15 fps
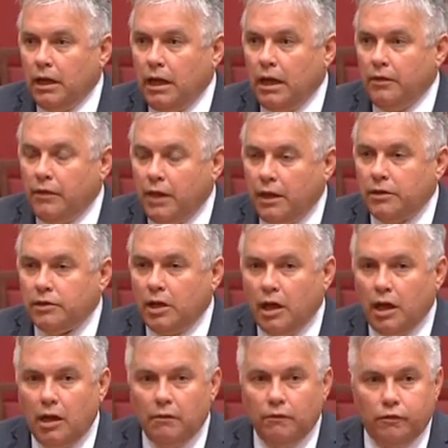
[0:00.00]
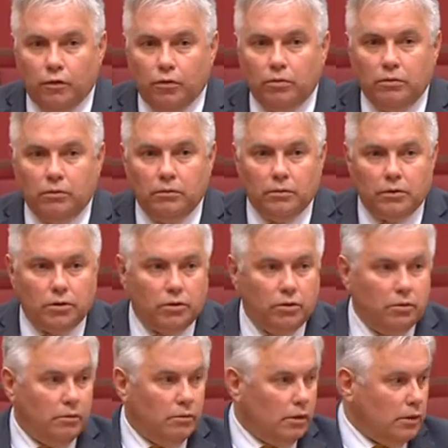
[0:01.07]
And that is harmful
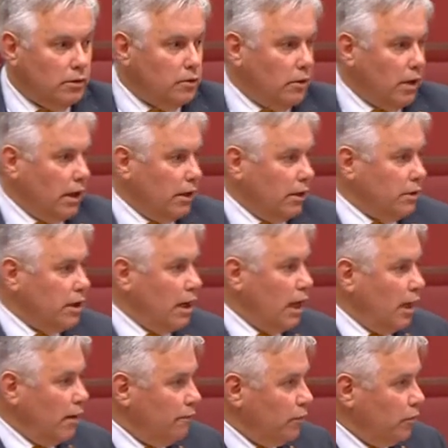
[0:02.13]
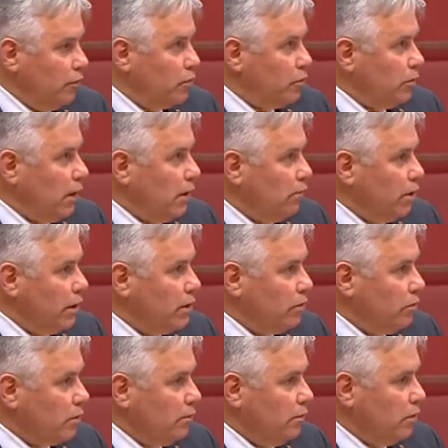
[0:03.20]
to Australia. It's harmful to our regional
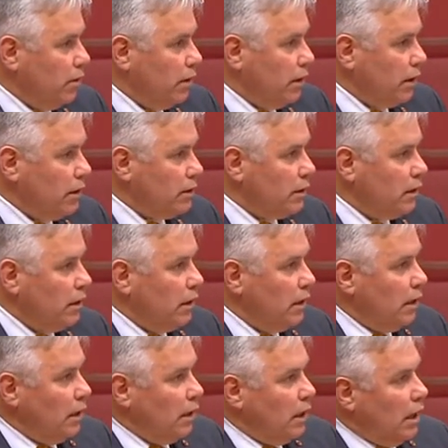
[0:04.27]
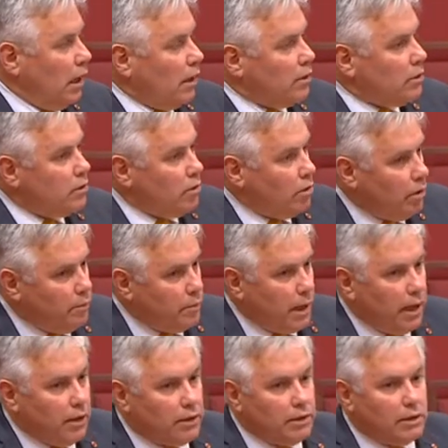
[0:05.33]
communities. And it's not
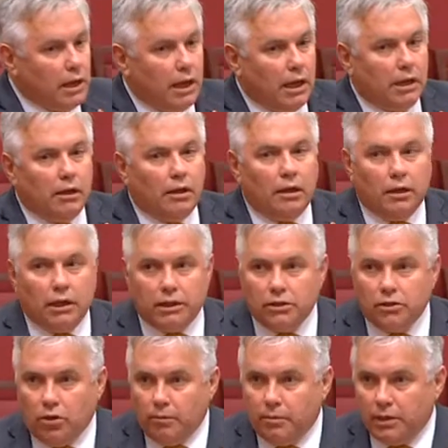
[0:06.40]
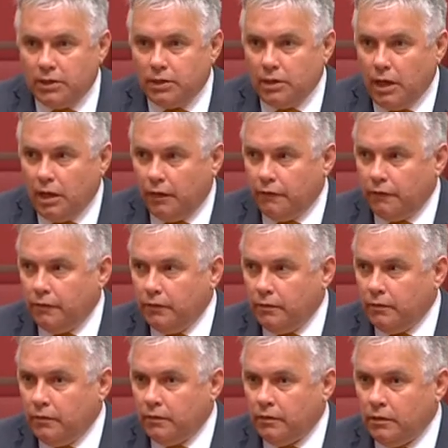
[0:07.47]
about saying, let's not be safe.
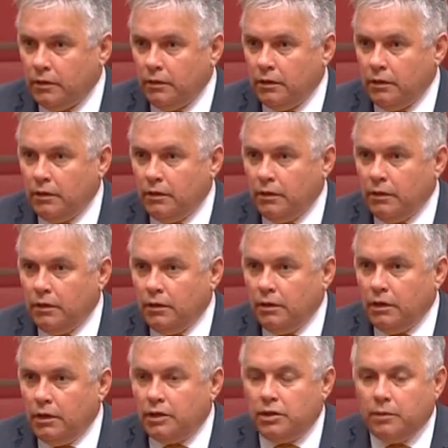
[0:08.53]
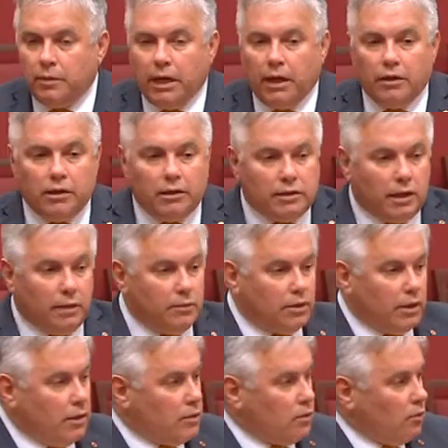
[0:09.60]
It's about, in some
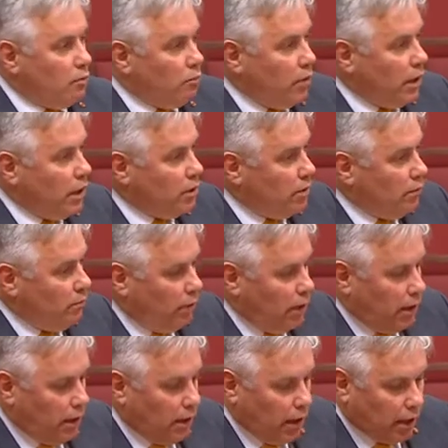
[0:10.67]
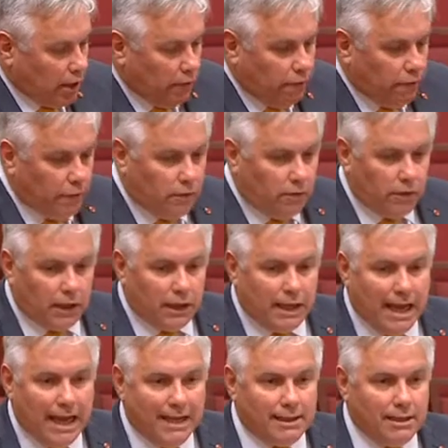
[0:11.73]
sense, reconfiguring
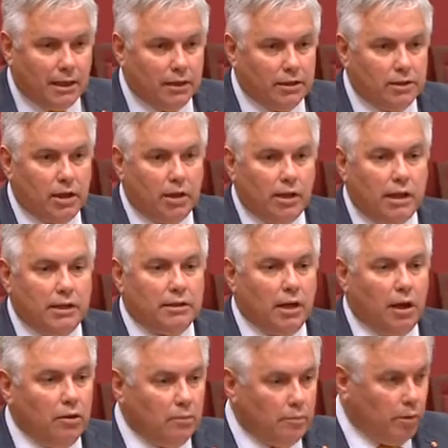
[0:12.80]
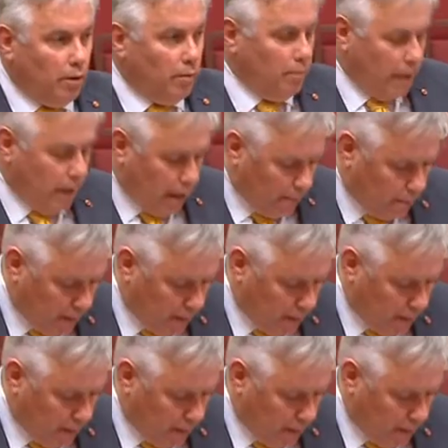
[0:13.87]
CASA so they don't bombard